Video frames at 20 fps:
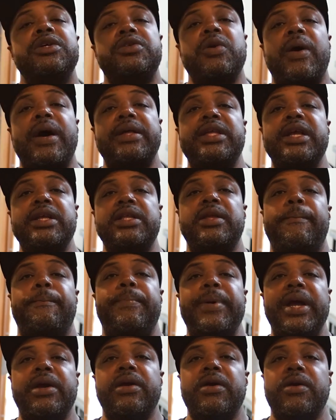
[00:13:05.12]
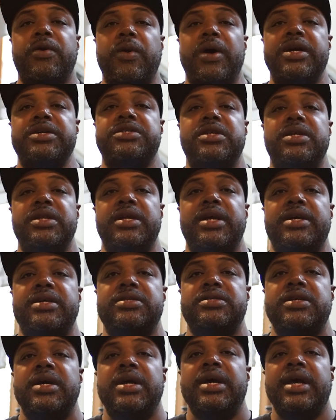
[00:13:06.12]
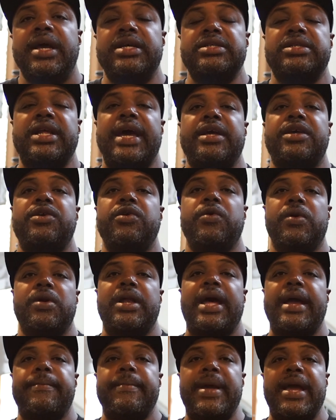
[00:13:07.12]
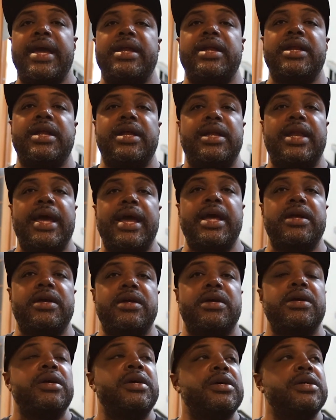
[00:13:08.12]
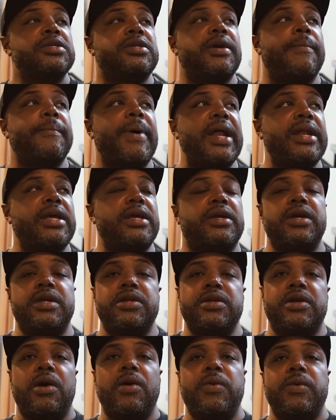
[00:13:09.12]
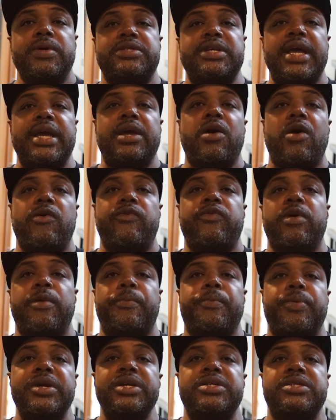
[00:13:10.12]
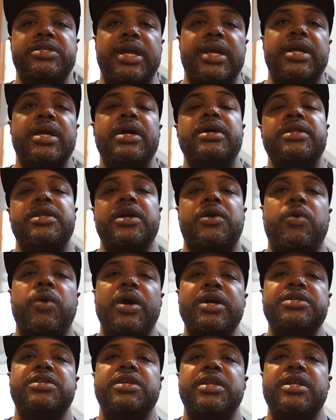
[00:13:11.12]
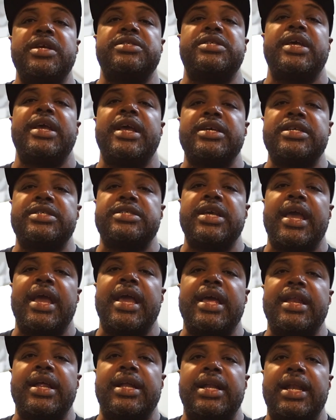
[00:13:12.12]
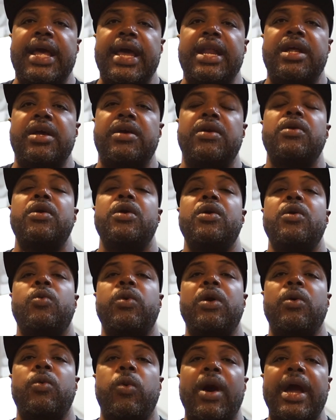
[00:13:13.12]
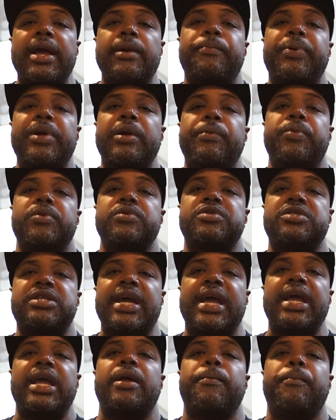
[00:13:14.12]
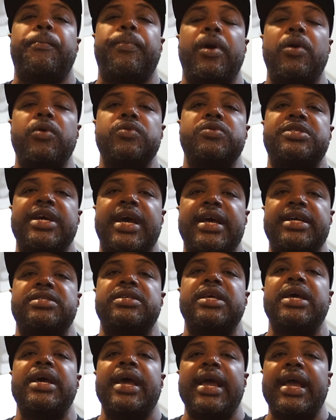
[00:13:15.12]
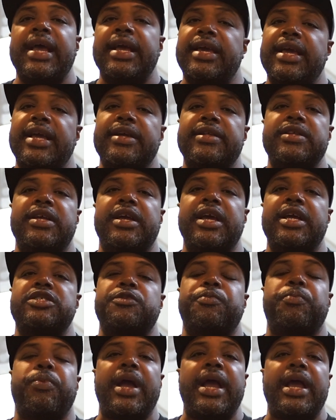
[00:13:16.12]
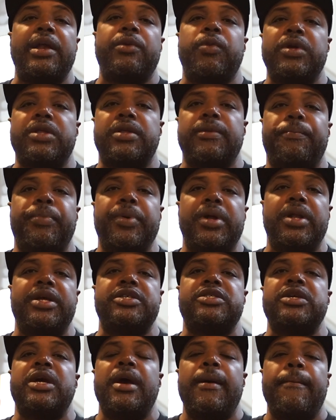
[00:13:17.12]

So I think the bigger question is like, you were like, man, in Atlanta, somebody couldn't go and take over a precinct. The question is in Atlanta, where white people stay and protest and get sprayed with the bullets,